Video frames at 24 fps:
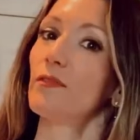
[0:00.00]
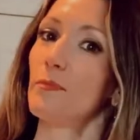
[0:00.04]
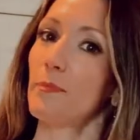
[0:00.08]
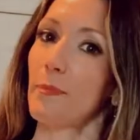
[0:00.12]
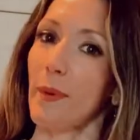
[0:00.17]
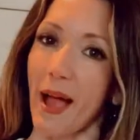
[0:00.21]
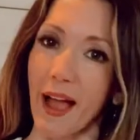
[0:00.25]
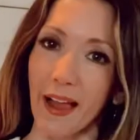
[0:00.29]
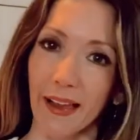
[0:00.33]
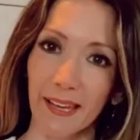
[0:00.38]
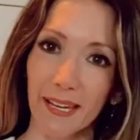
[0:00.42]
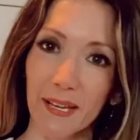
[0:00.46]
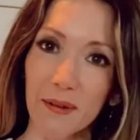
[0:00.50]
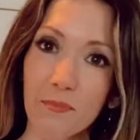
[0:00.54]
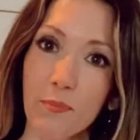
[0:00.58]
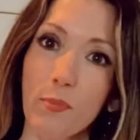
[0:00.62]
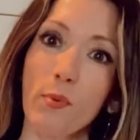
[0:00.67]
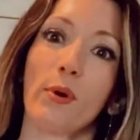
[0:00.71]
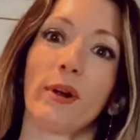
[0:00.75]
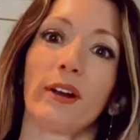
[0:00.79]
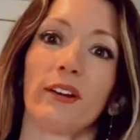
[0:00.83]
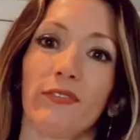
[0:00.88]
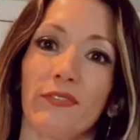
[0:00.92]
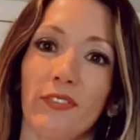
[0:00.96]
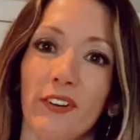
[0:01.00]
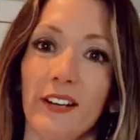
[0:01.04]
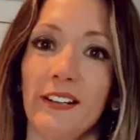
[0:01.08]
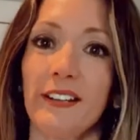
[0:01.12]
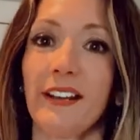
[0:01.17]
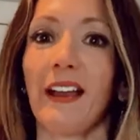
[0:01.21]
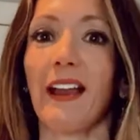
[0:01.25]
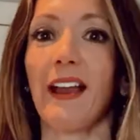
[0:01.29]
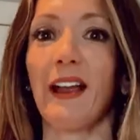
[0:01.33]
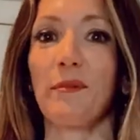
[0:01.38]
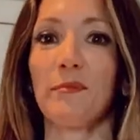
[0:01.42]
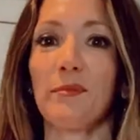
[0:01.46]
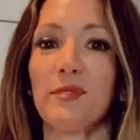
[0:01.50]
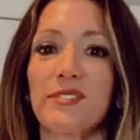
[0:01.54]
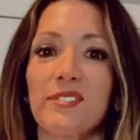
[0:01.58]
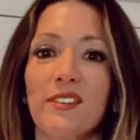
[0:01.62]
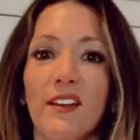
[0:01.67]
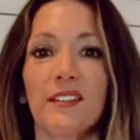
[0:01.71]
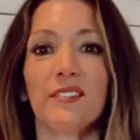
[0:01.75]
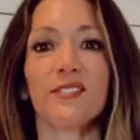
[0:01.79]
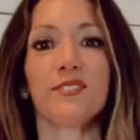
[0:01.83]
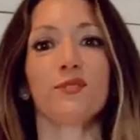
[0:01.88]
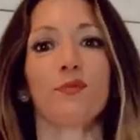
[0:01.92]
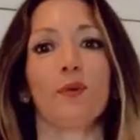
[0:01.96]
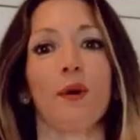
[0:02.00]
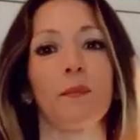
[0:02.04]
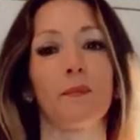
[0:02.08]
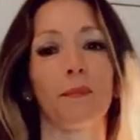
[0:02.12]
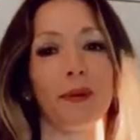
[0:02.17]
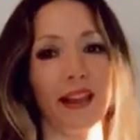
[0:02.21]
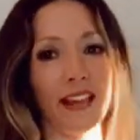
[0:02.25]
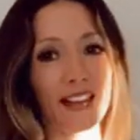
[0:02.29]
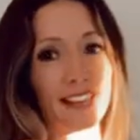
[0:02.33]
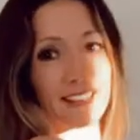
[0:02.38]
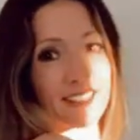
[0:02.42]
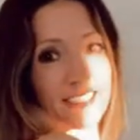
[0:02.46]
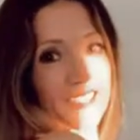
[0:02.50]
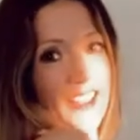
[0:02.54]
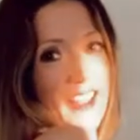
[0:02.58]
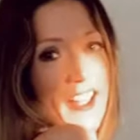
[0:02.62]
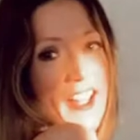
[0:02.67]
baggy boyfriend Amazon sweatpants